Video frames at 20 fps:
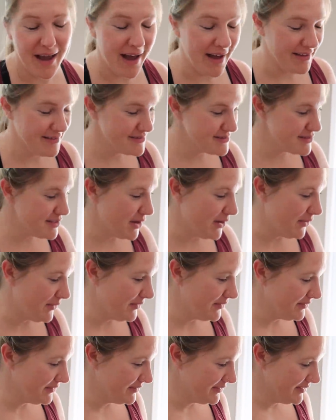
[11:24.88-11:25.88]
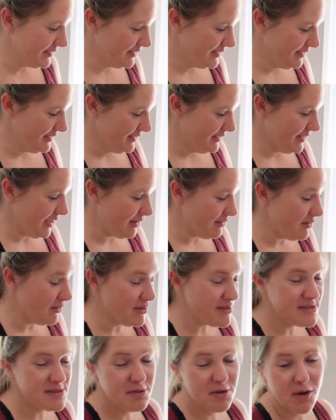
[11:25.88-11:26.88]
Yeah, so I don't know,
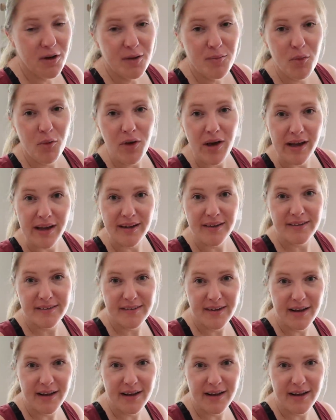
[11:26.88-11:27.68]
he's a growing boy.